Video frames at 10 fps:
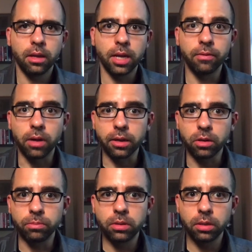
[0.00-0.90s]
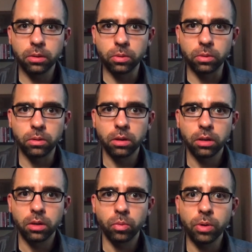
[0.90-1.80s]
In Volume 2,
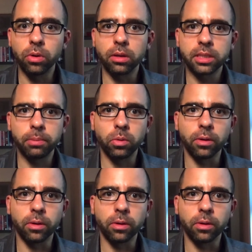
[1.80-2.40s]
we will explore the